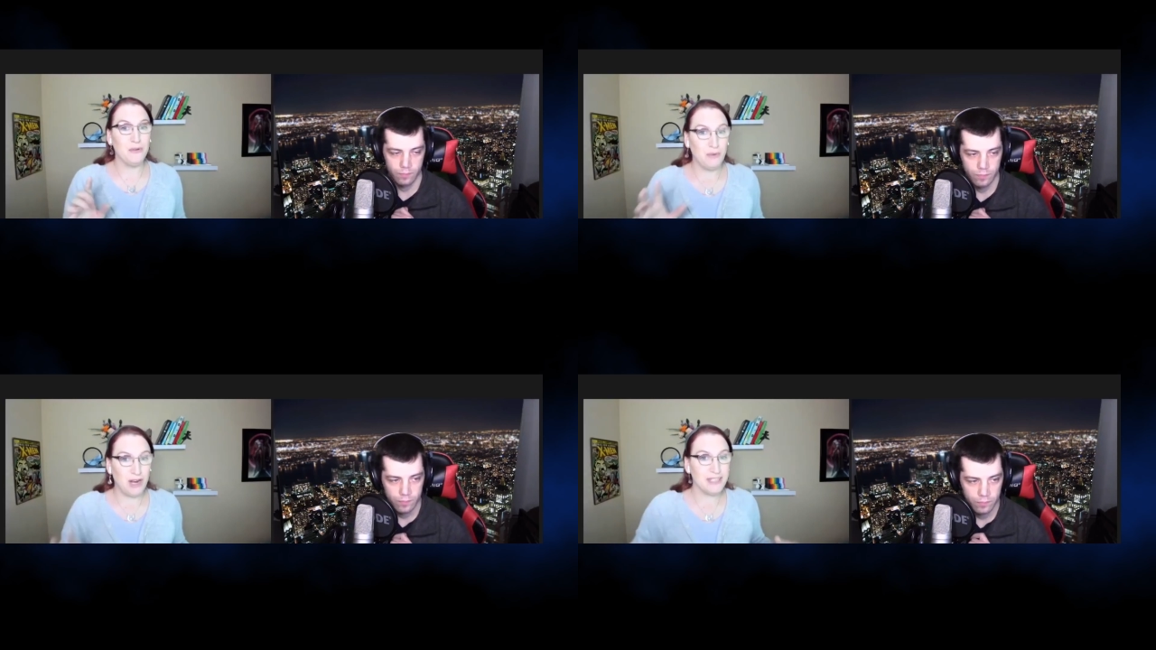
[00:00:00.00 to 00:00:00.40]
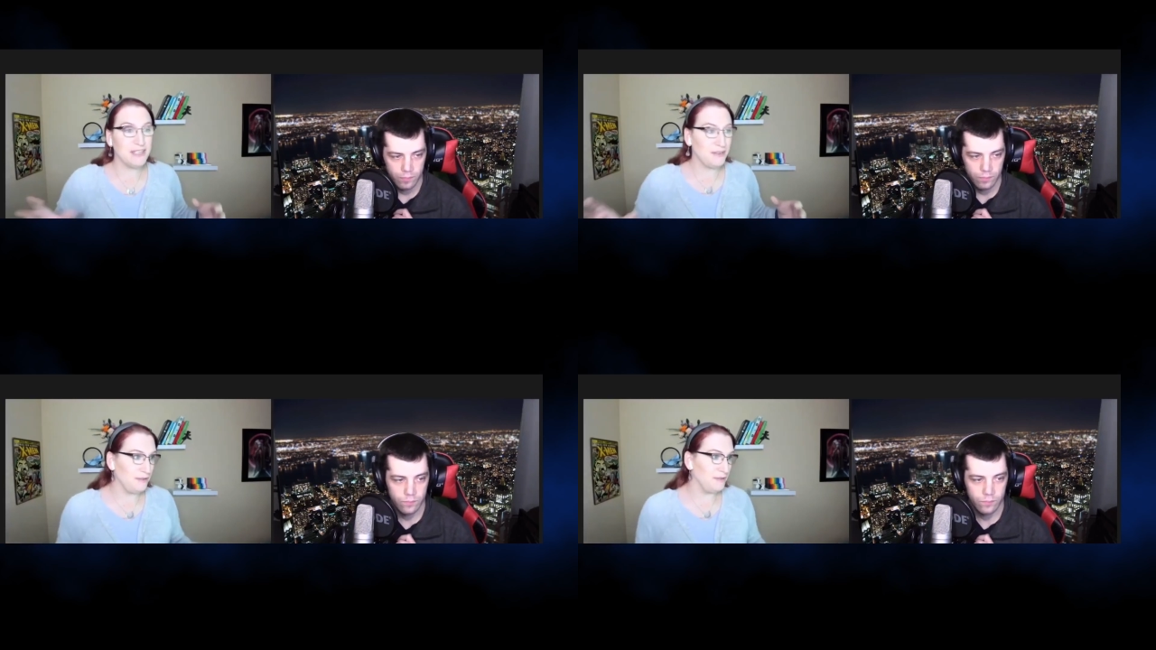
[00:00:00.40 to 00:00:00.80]
Speaker 1: want
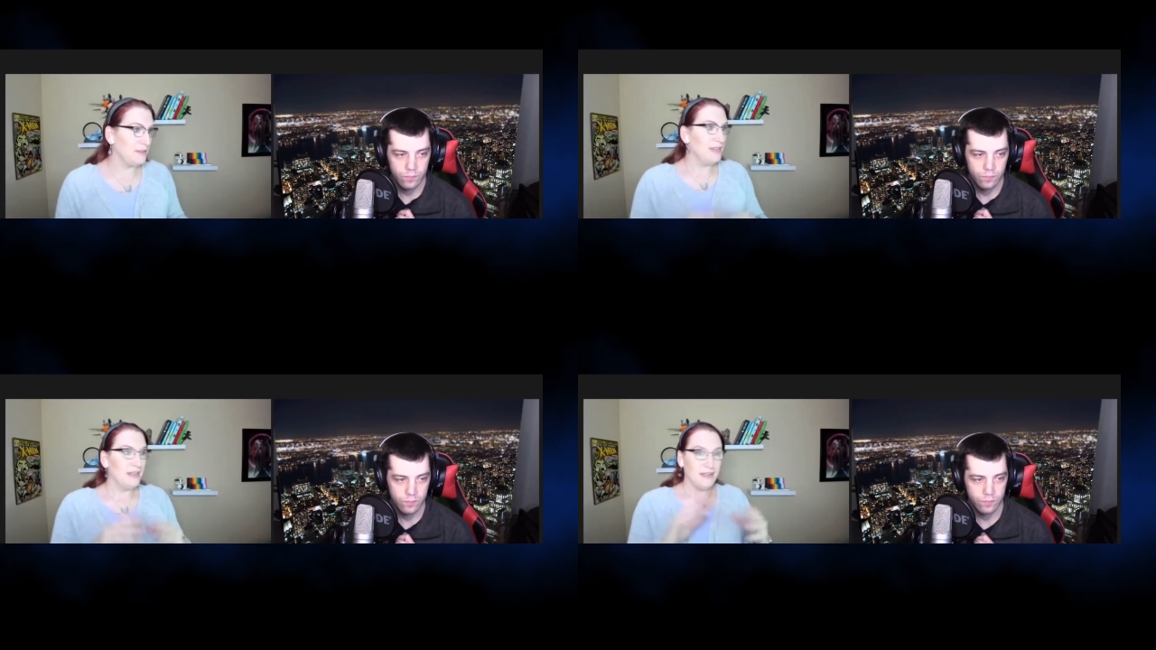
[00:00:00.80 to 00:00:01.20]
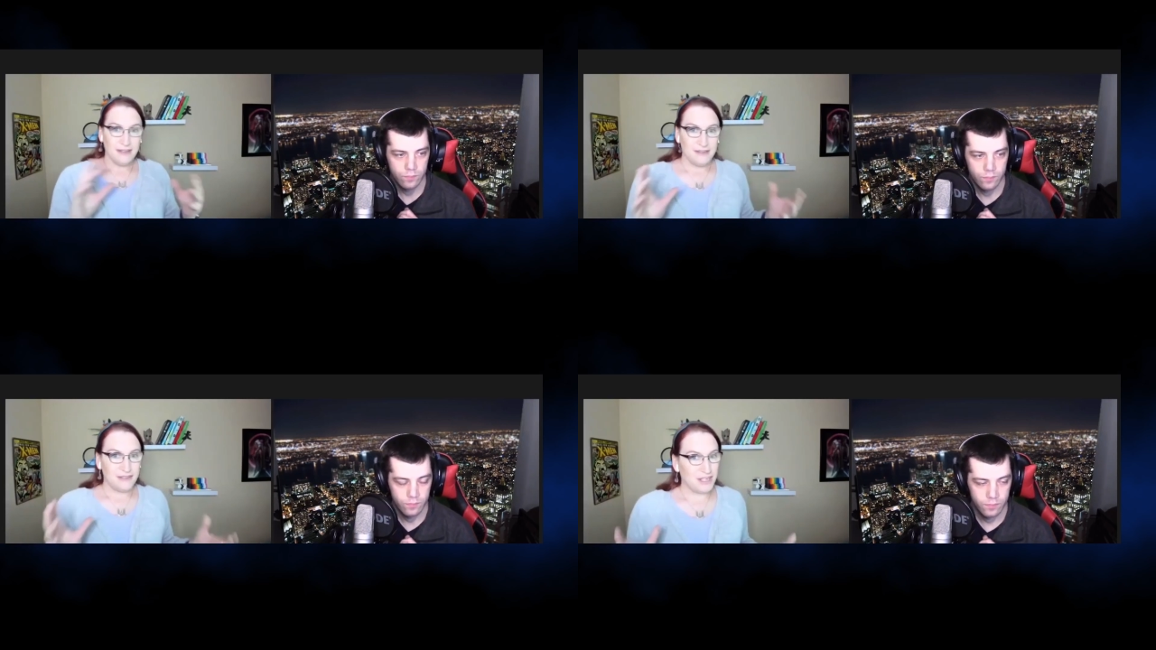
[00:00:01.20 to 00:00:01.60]
to
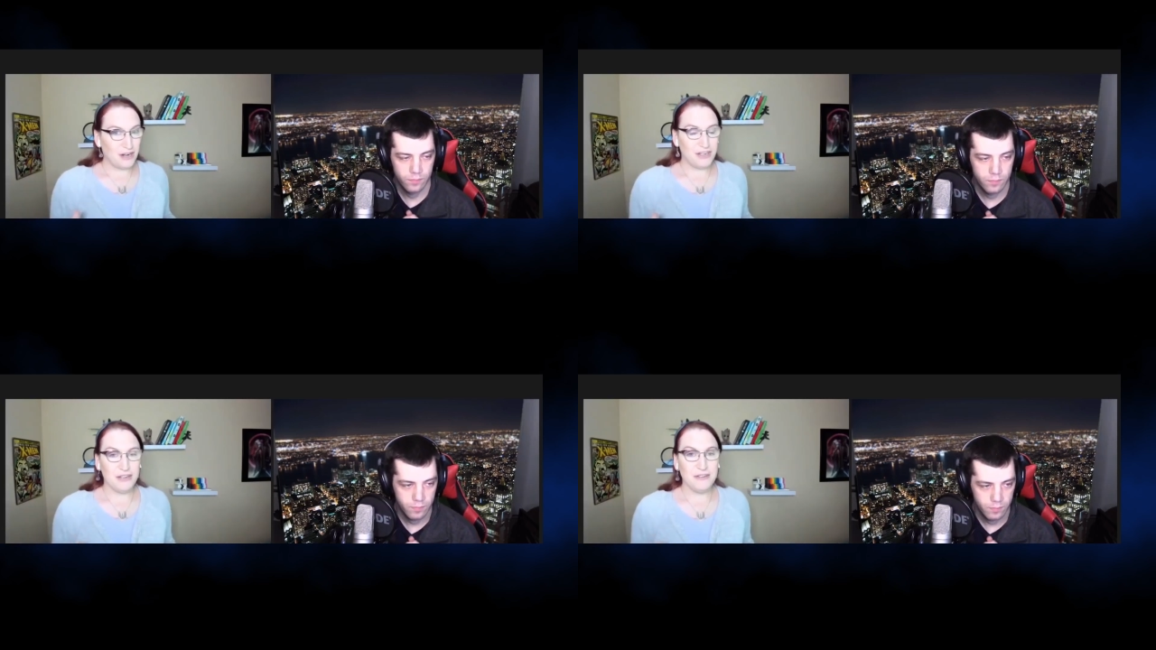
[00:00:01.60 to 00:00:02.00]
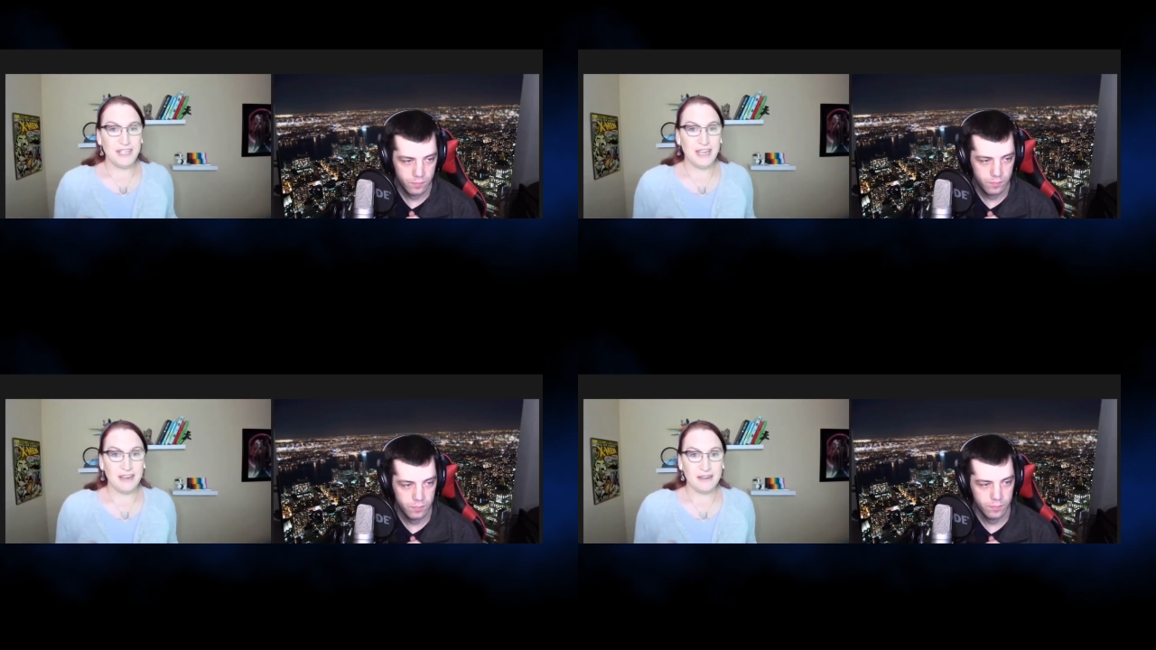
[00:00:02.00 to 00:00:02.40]
start
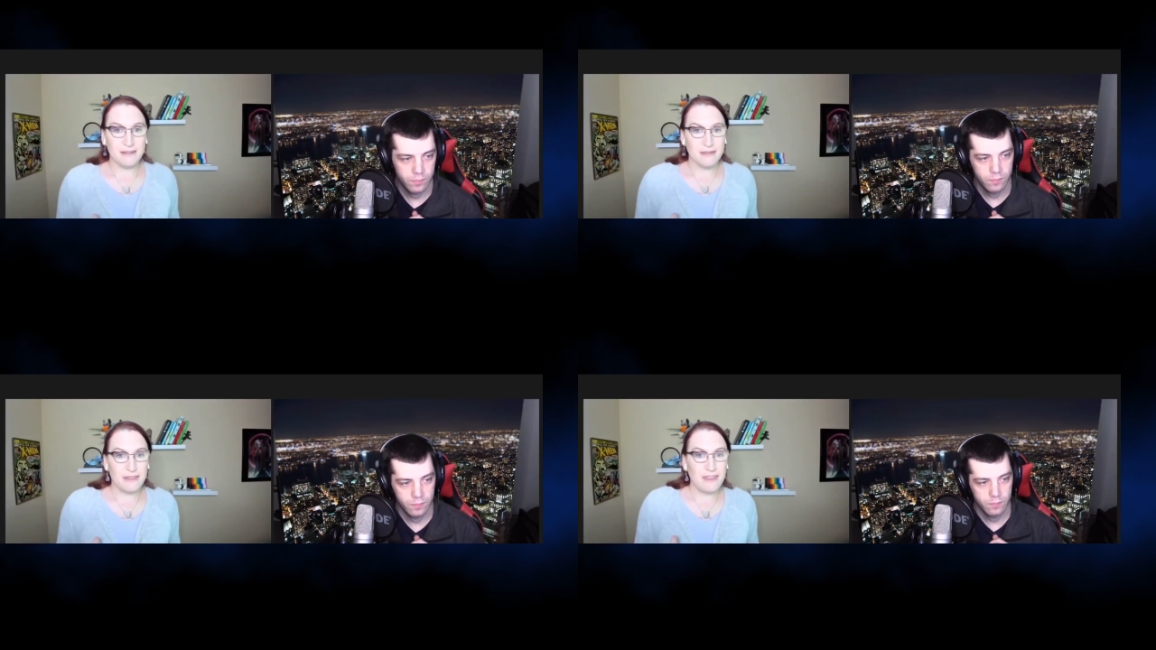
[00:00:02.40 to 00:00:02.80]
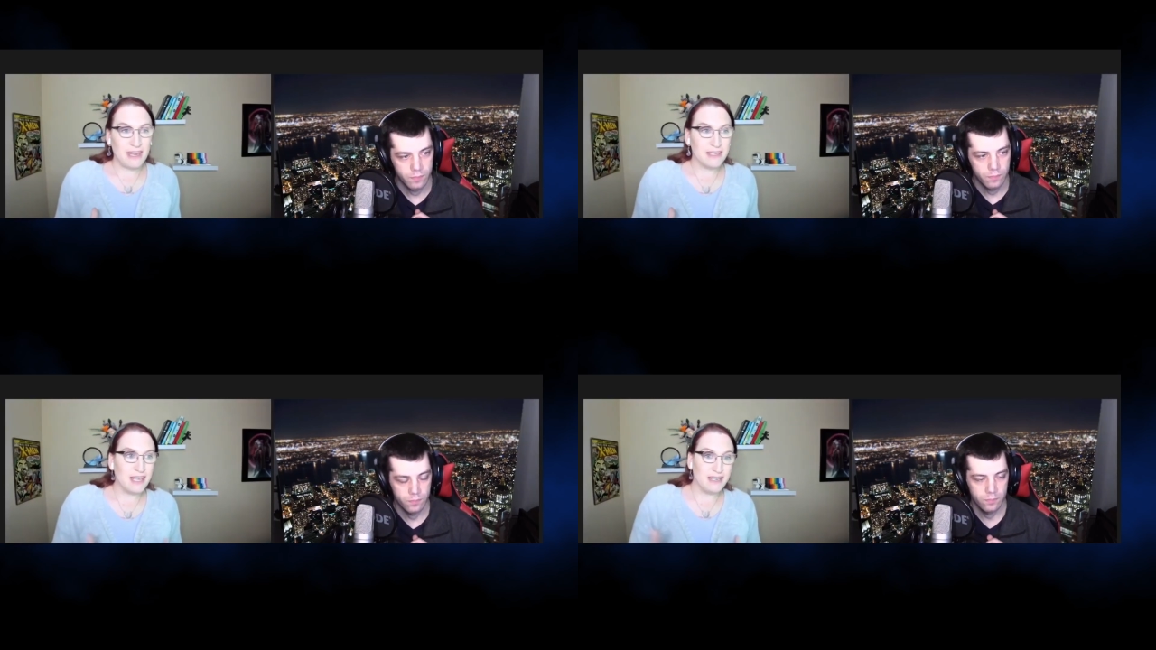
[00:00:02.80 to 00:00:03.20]
using
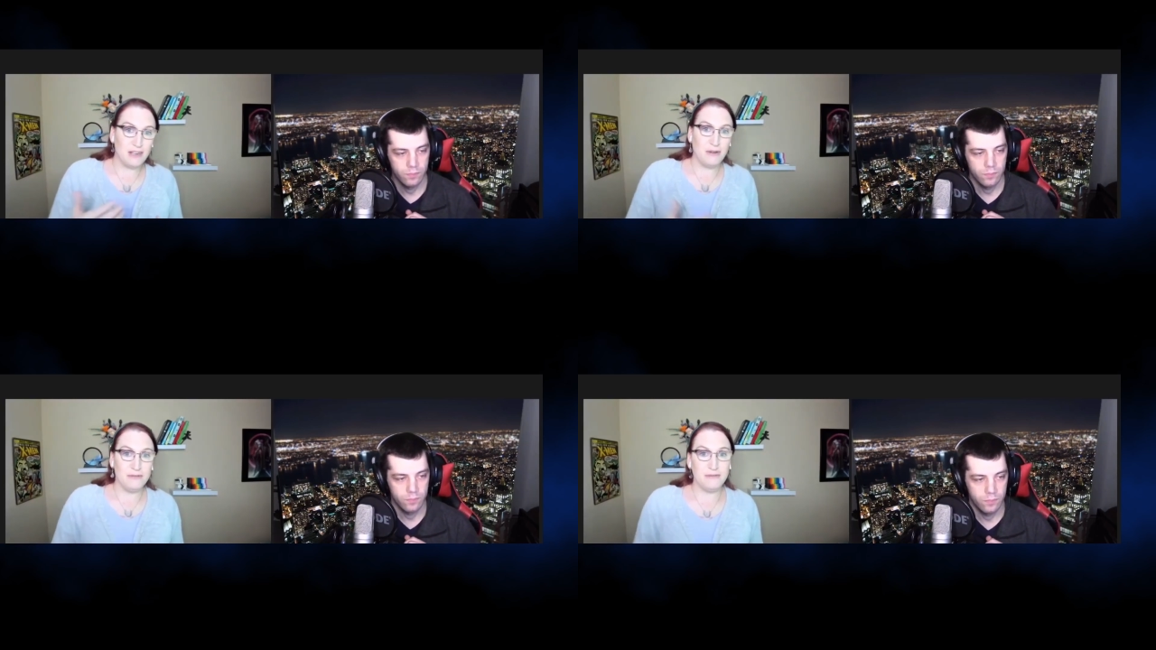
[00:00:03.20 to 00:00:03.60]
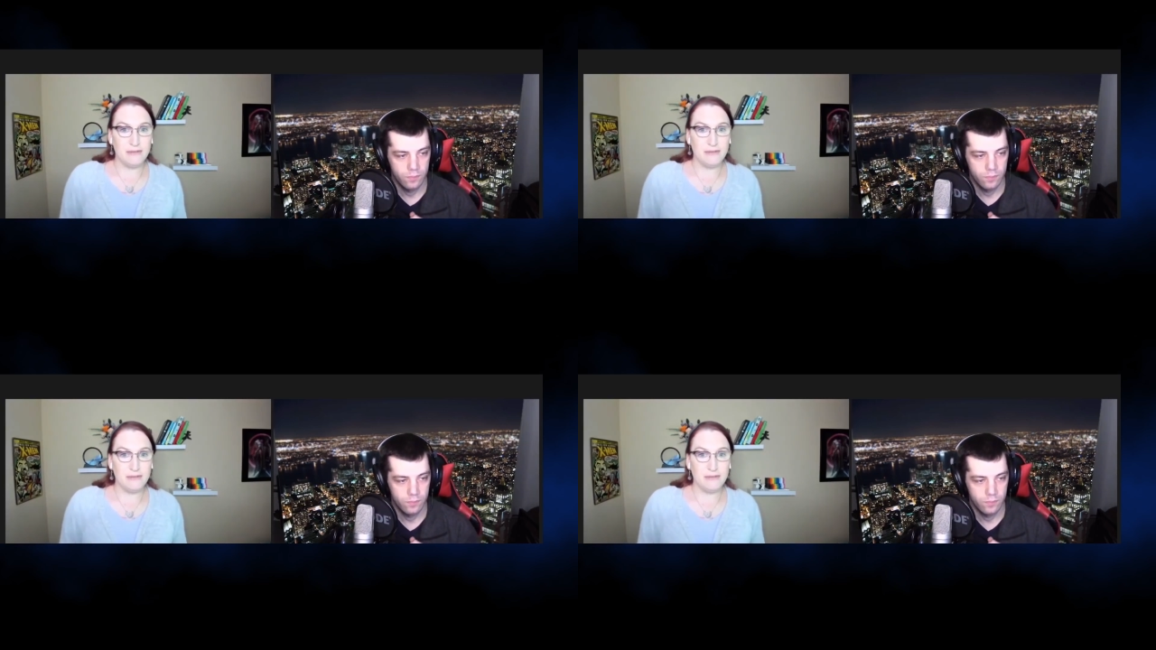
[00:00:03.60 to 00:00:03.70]
things that don't